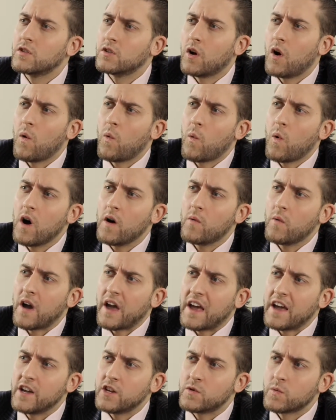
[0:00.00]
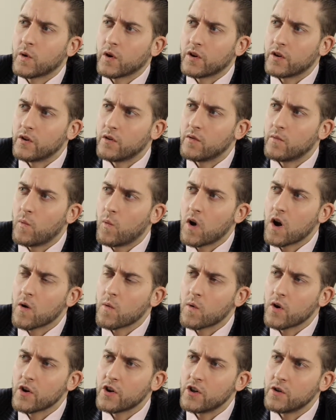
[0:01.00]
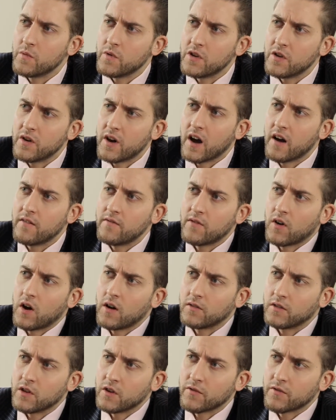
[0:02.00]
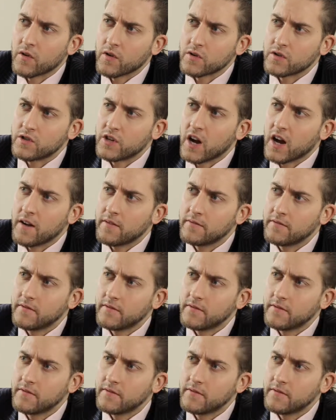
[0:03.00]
So what age were you and where were you when you got involved in your first job?